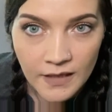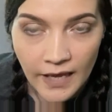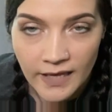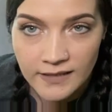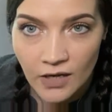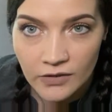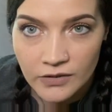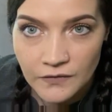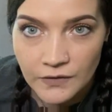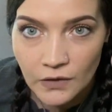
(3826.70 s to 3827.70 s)
Eight
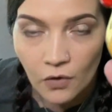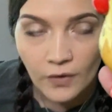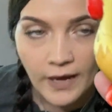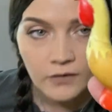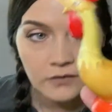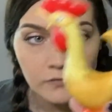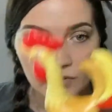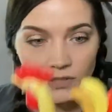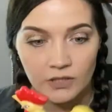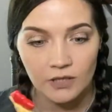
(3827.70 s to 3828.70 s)
dollars for the Holt Howard
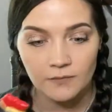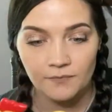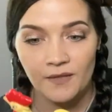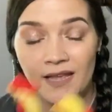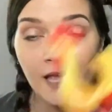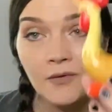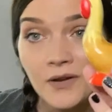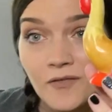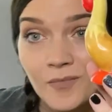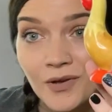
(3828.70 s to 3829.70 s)
Rooster. He would
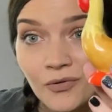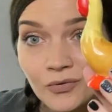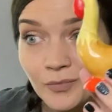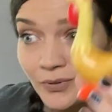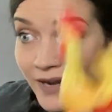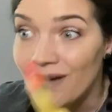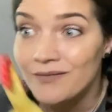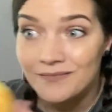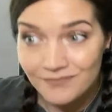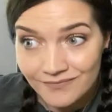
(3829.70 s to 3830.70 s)
even be cool to put
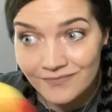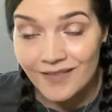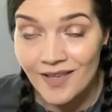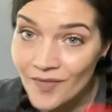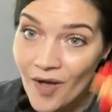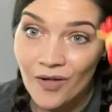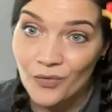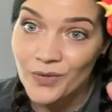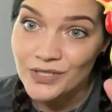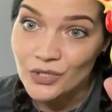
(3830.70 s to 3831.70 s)
out in the
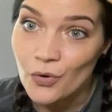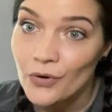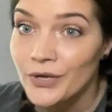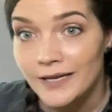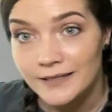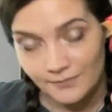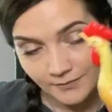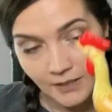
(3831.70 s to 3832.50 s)
Halloween decor, you guys.